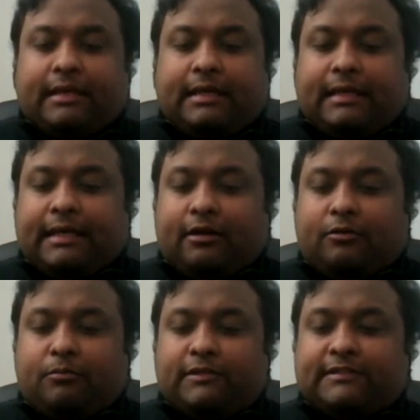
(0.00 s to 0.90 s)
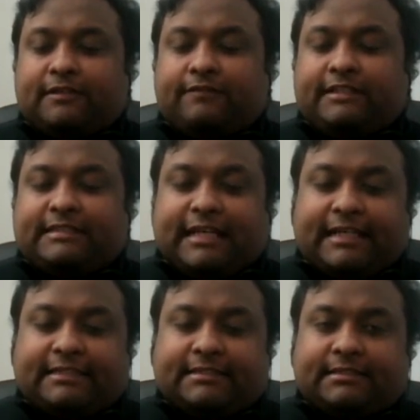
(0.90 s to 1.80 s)
Now, most of these
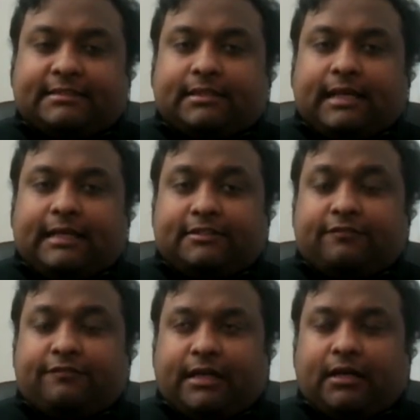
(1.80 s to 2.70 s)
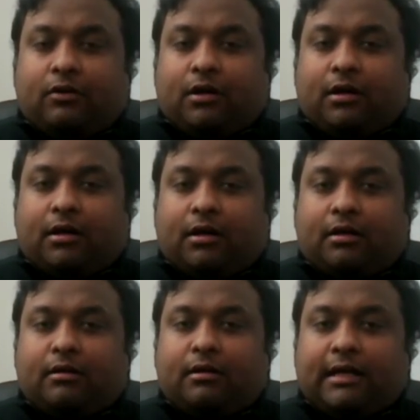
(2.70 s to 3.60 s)
tasks as of now
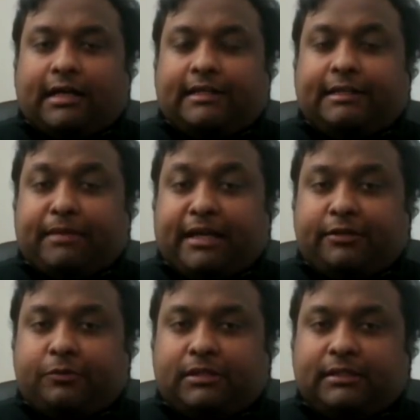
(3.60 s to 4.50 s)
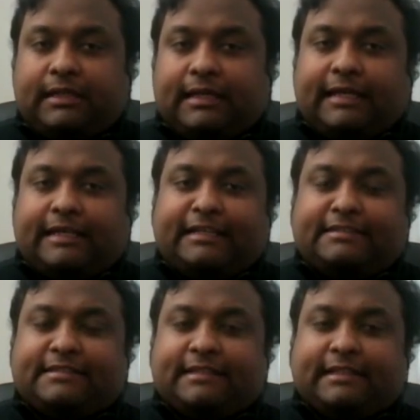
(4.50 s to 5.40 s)
are highly manual, and
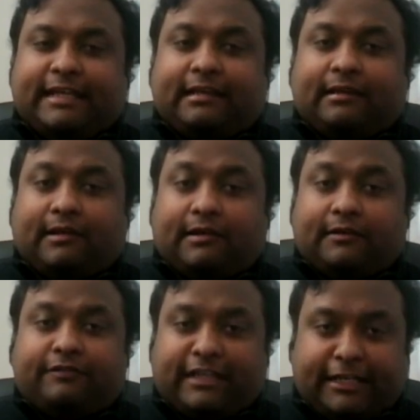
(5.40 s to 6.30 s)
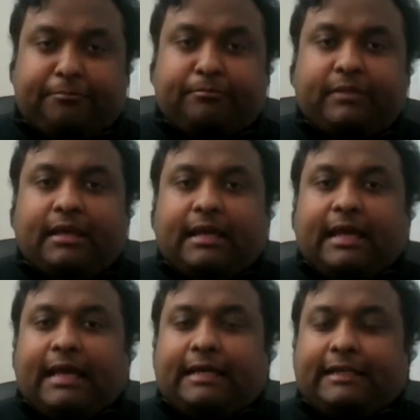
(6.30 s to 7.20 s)
hence they take a lot of time.
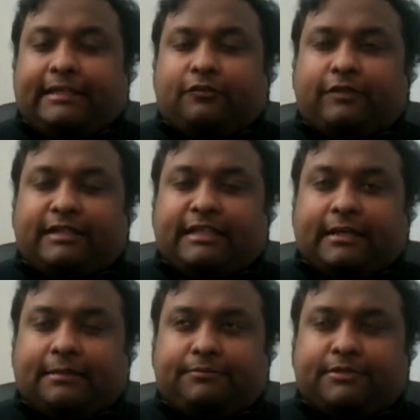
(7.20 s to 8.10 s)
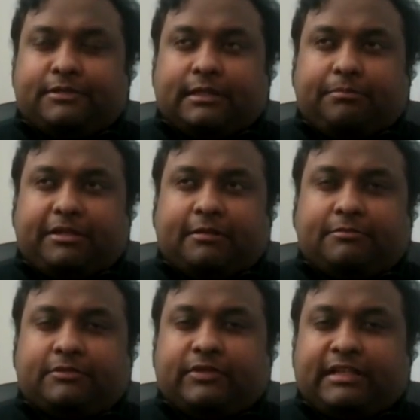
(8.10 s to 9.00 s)
And it
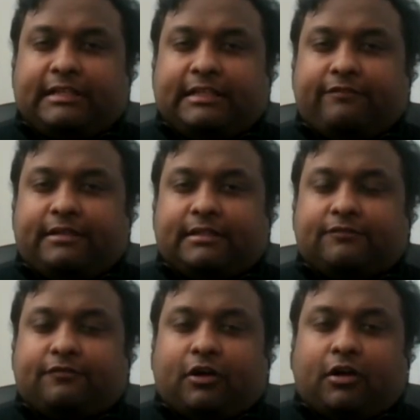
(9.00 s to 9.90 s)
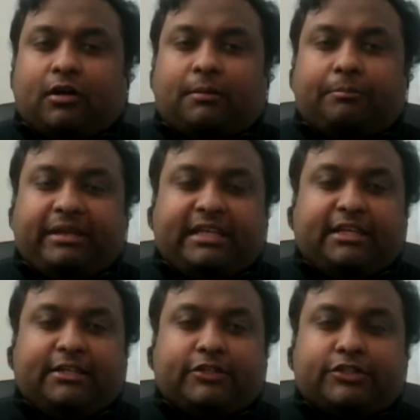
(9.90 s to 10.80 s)
becomes really difficult for
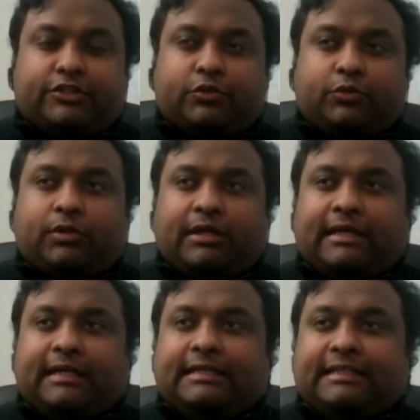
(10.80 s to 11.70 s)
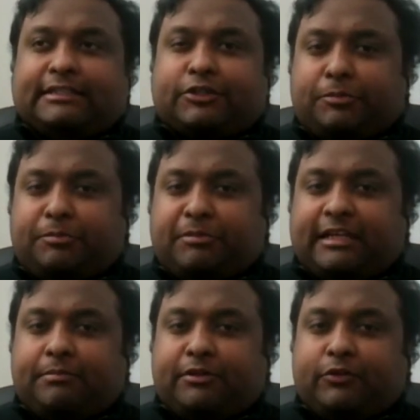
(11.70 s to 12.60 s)
beginners to
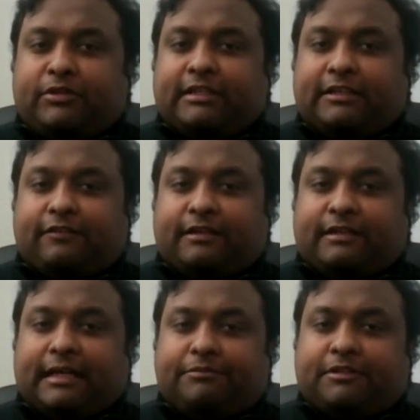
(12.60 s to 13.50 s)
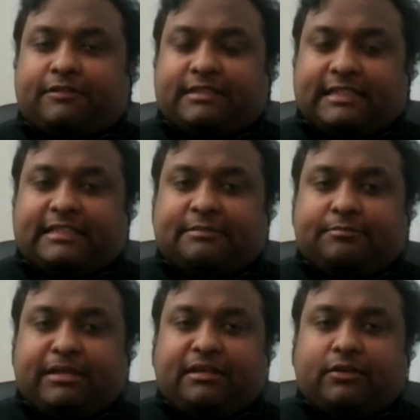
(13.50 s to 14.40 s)
discriminate between the different types of cells
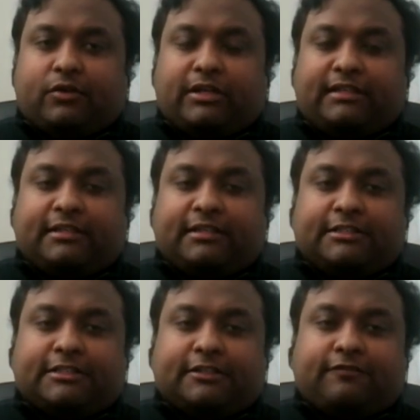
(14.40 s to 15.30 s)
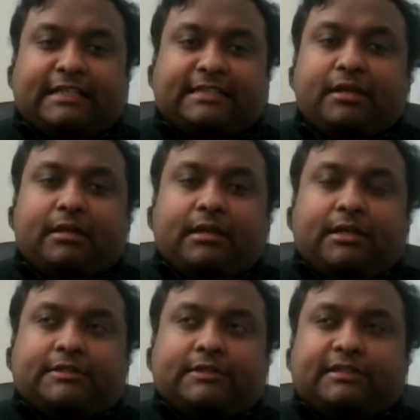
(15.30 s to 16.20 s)
being grown in the culture flasks.
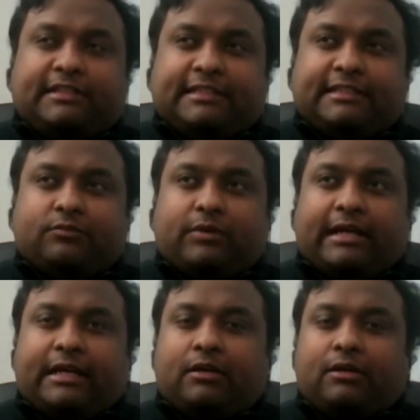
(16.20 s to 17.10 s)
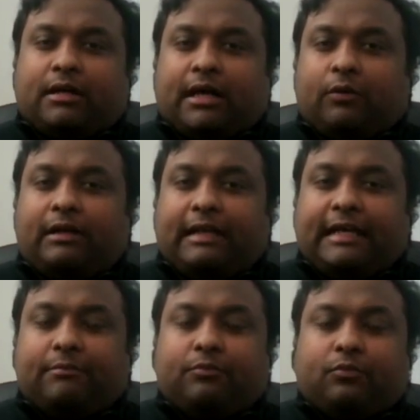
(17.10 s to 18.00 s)
So this is where our
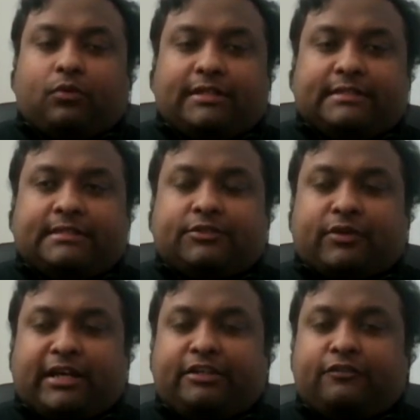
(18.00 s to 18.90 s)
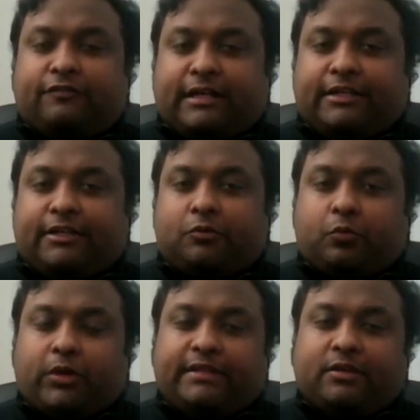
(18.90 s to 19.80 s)
lab was trying to find out
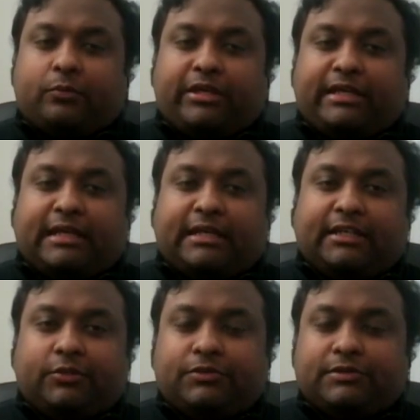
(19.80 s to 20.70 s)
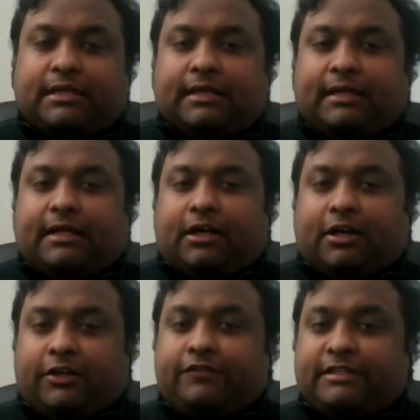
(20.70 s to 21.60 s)
whether we can use
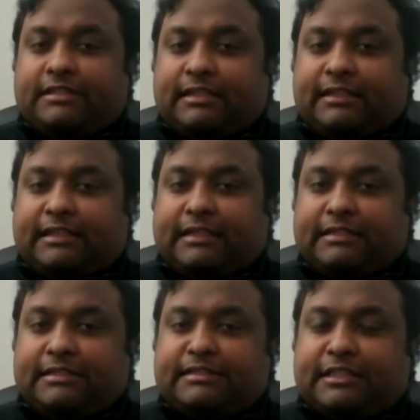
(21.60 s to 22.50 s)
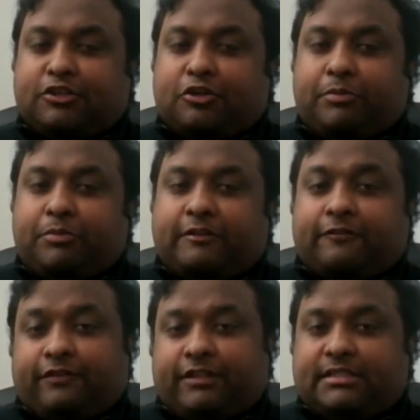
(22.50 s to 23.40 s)
artificial intelligence and computer
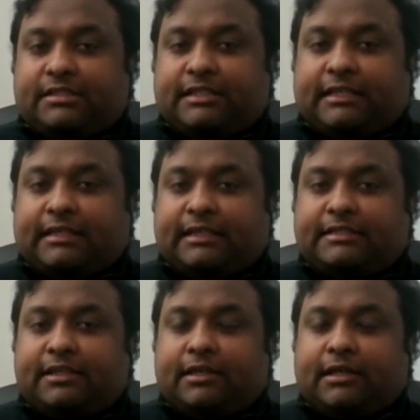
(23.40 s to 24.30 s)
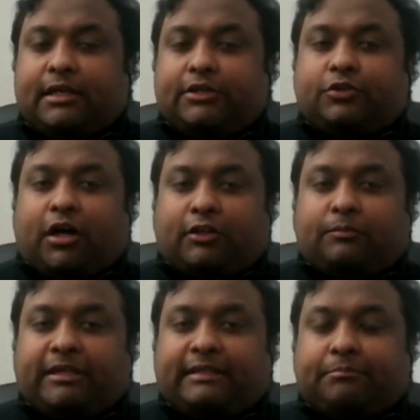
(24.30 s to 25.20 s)
vision techniques to
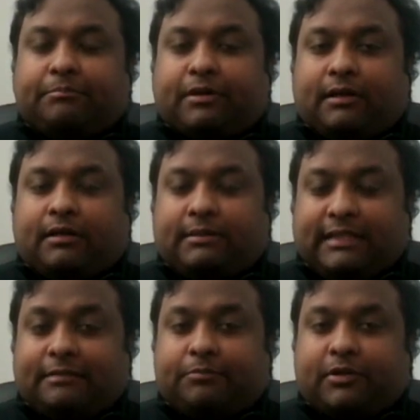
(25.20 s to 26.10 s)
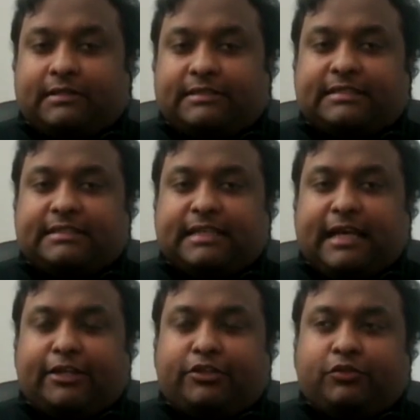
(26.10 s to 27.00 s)
automate that process
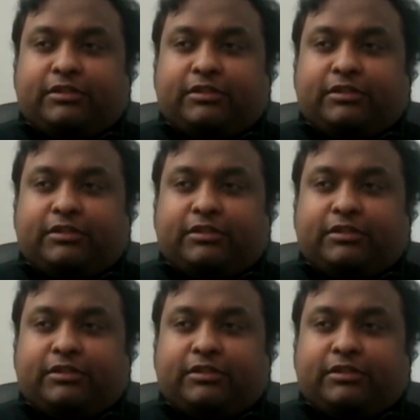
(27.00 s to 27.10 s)
and to